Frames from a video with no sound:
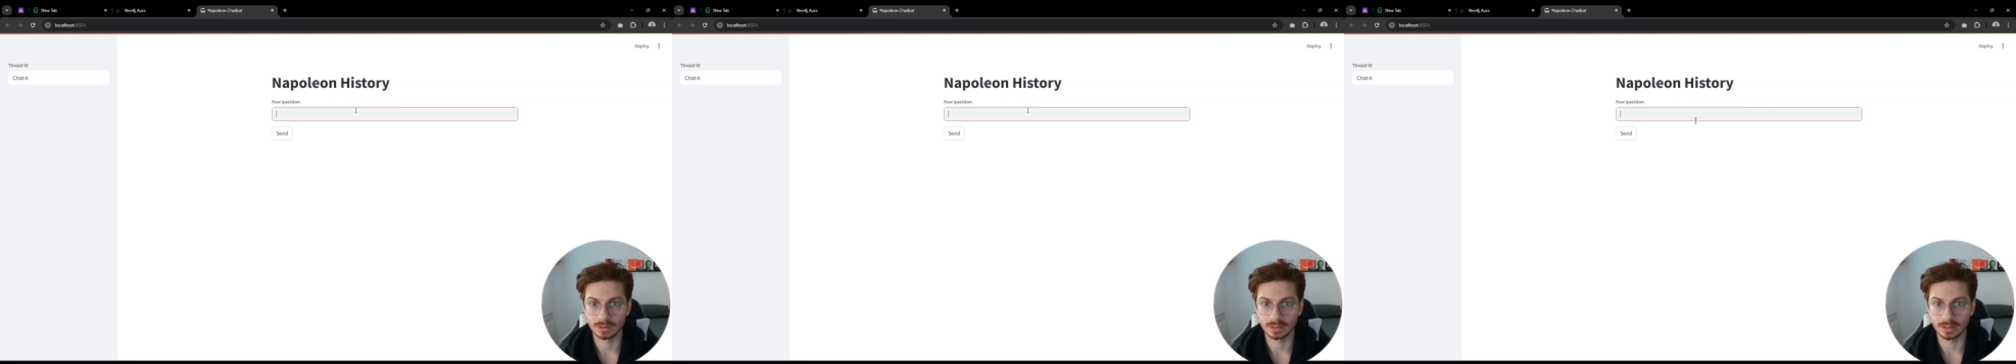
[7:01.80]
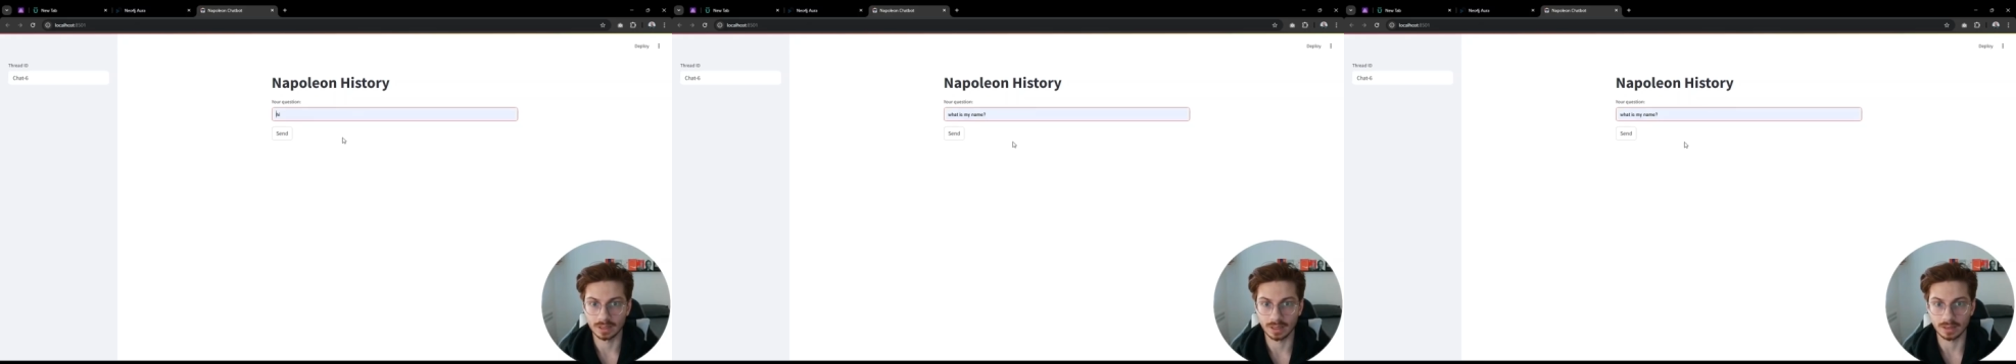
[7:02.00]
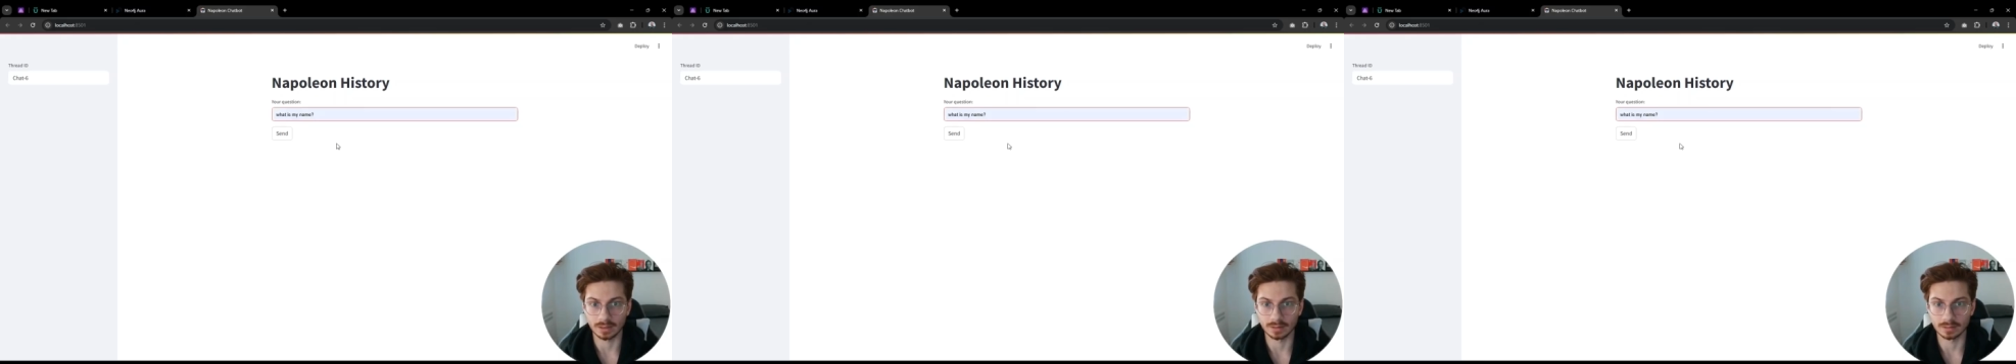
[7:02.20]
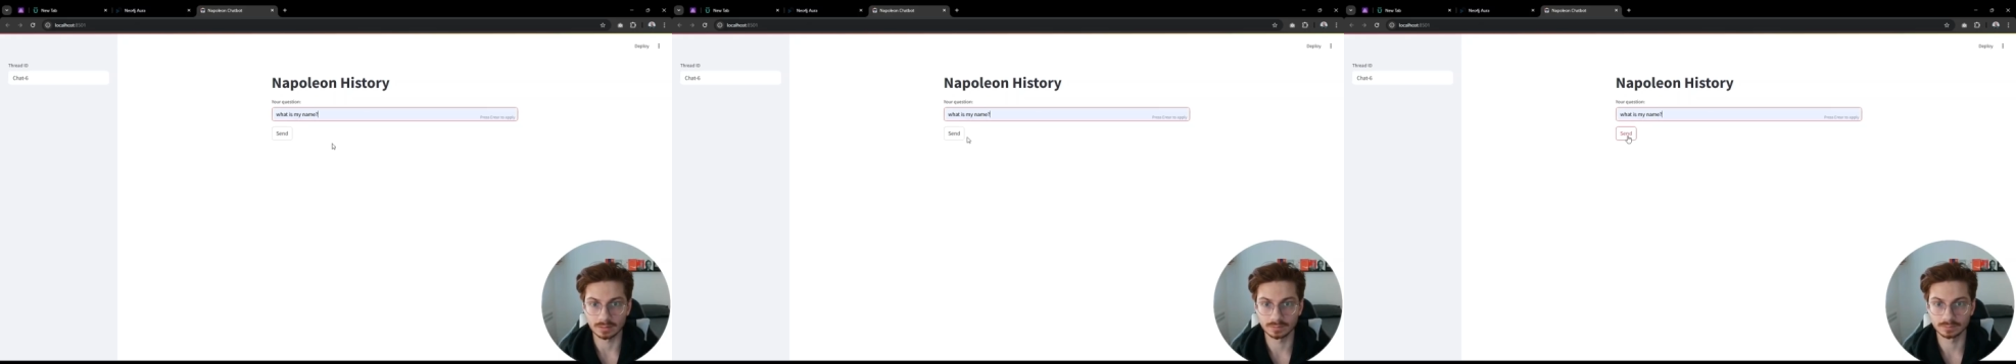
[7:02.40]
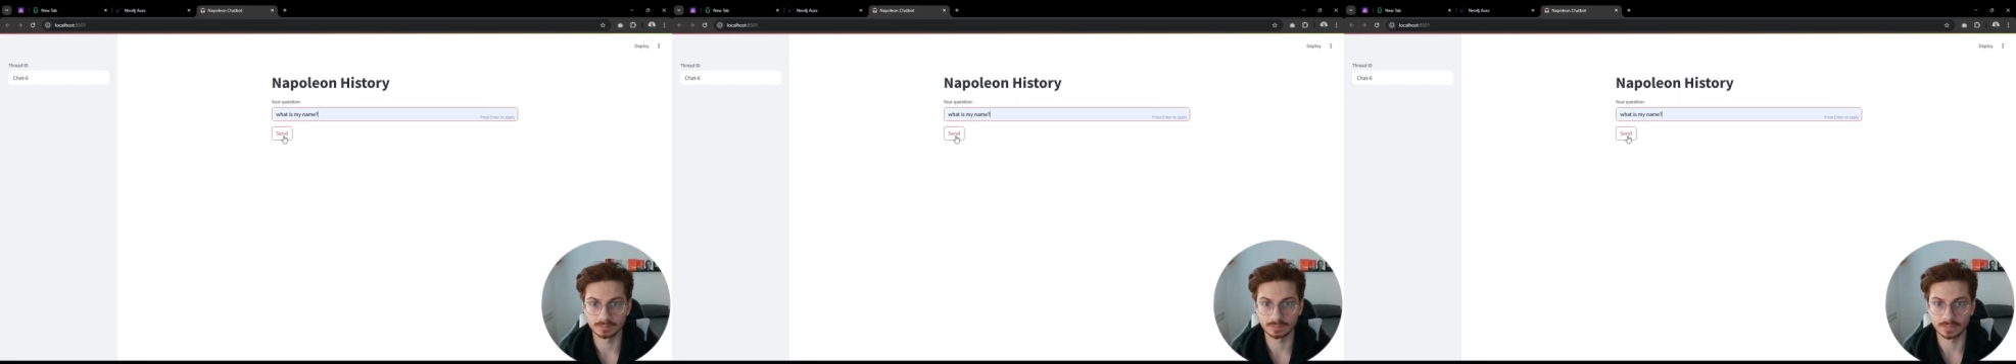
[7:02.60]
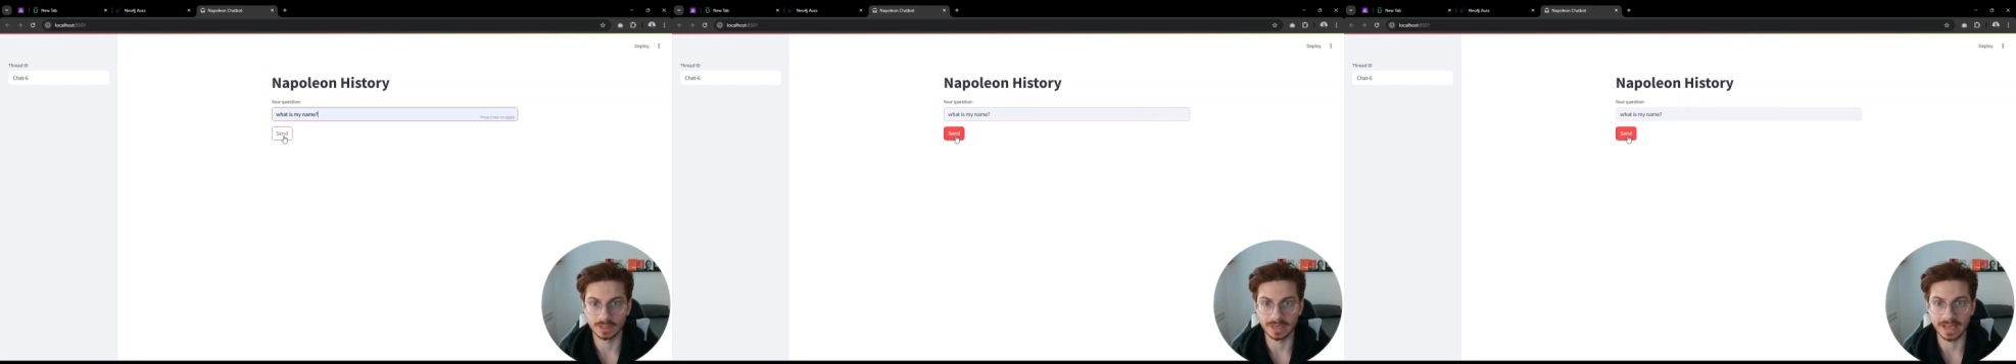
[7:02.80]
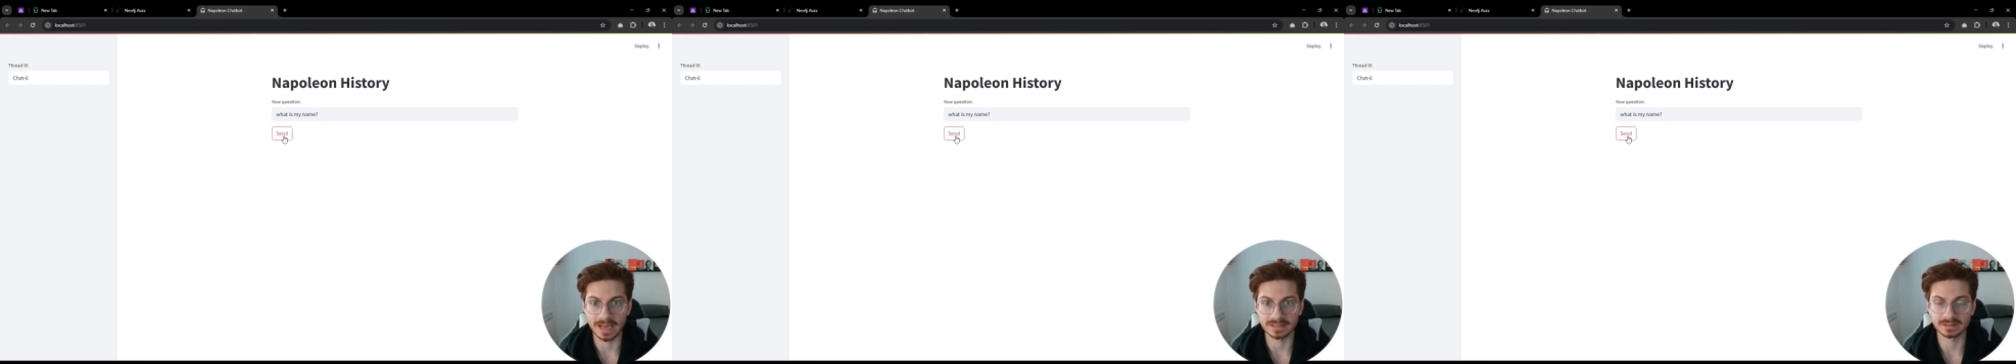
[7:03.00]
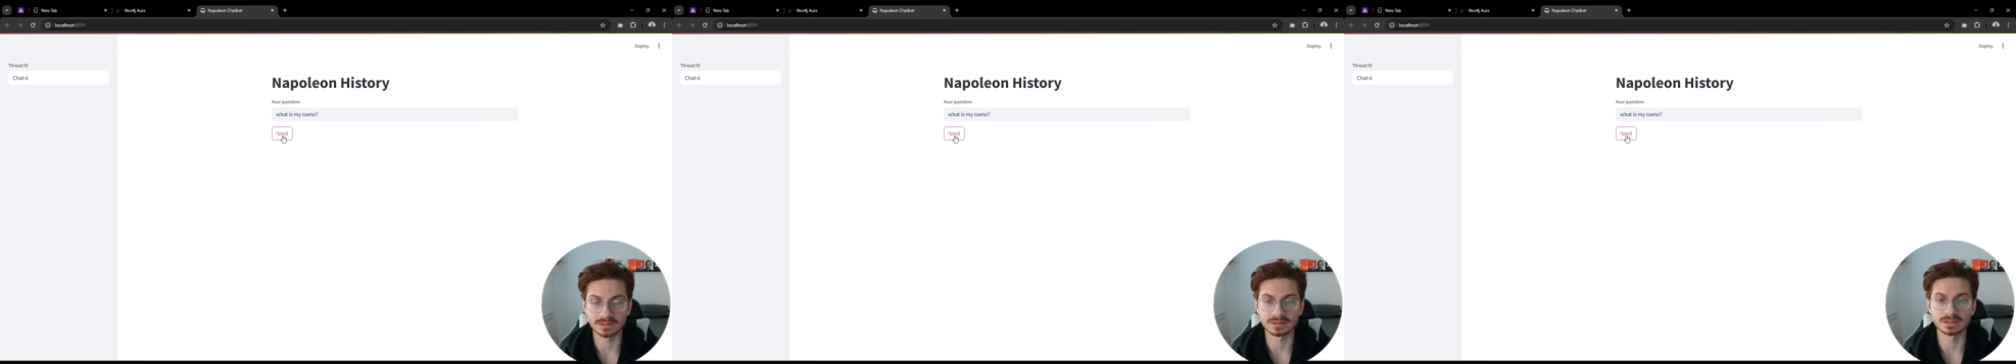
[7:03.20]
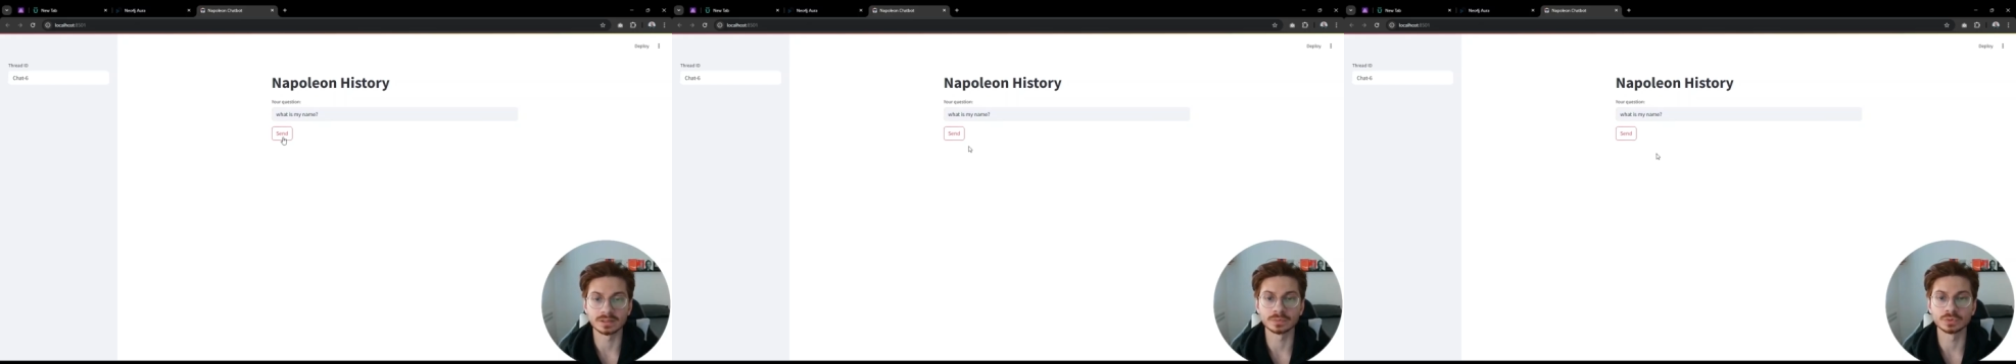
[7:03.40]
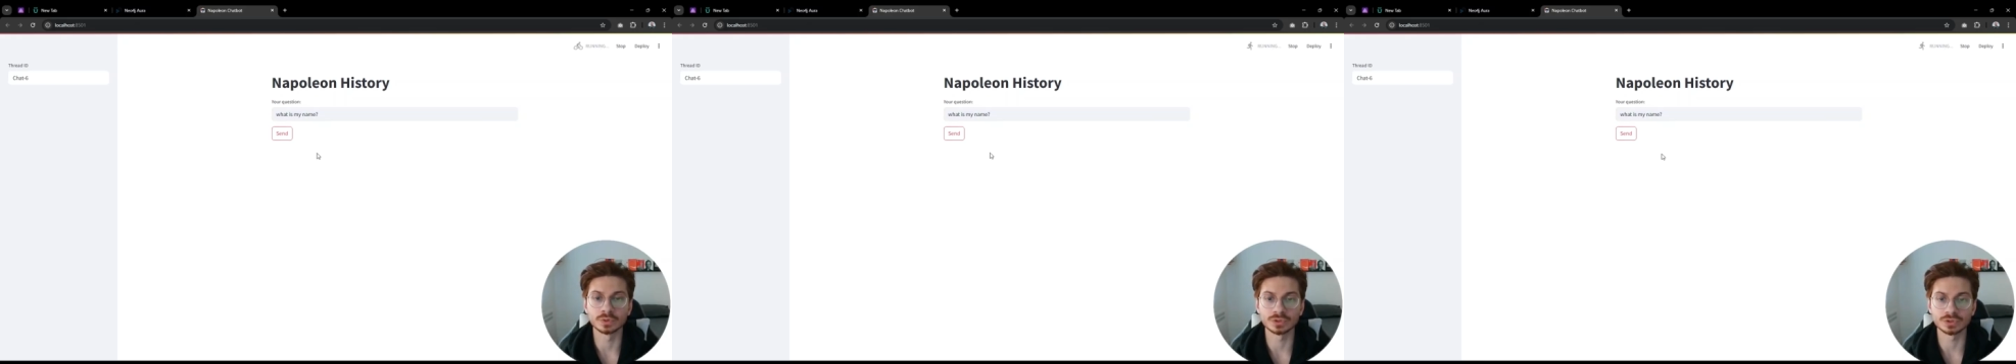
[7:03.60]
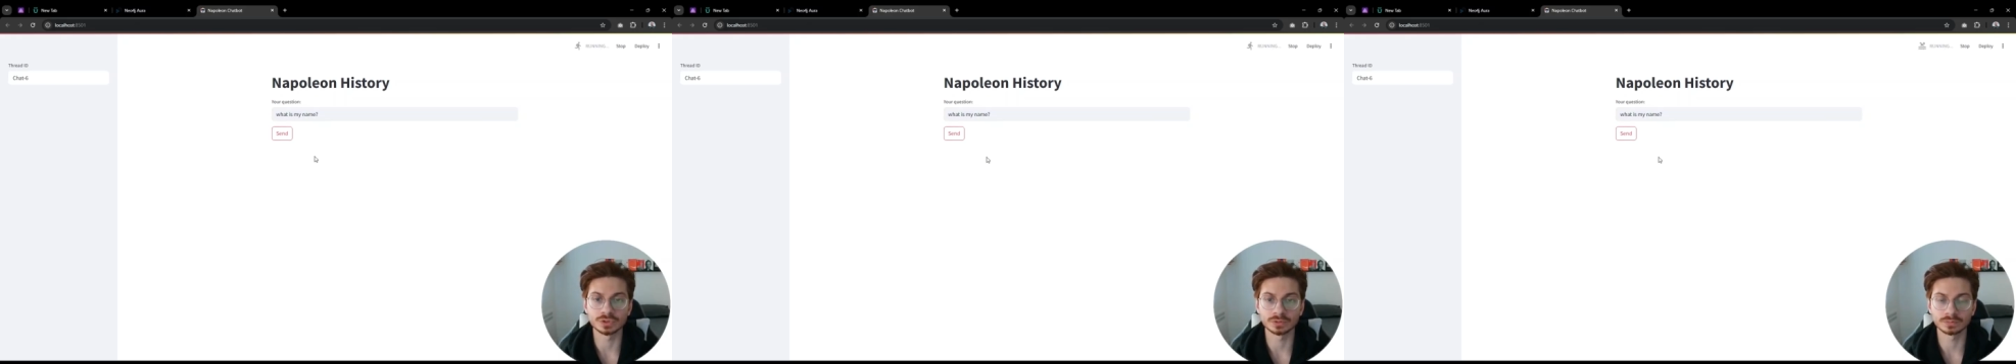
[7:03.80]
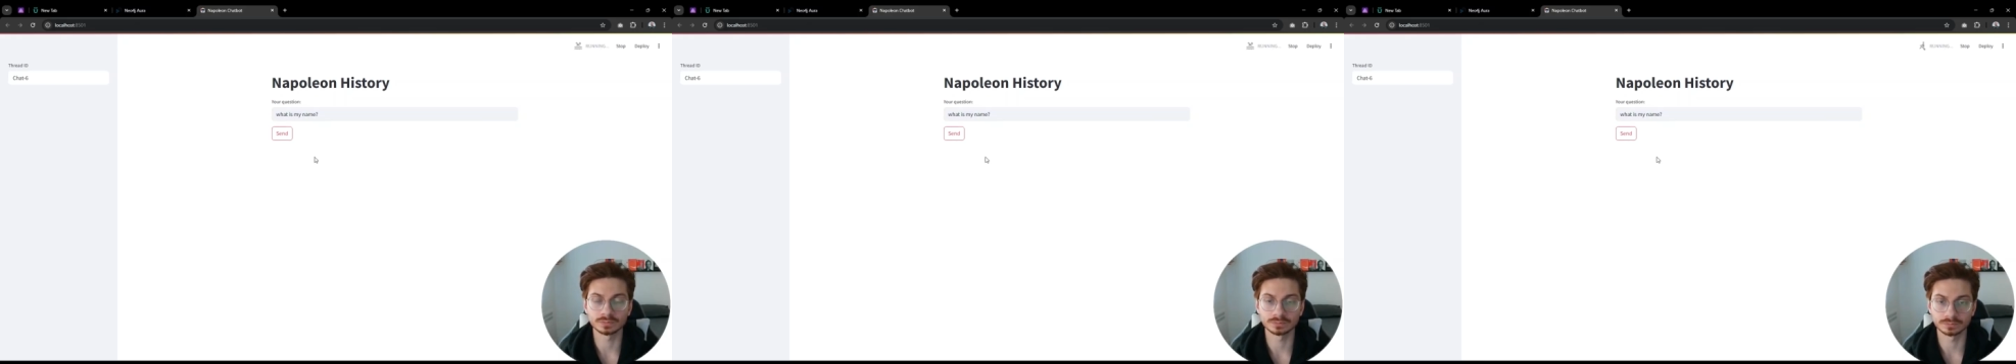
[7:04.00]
And I ask the same question.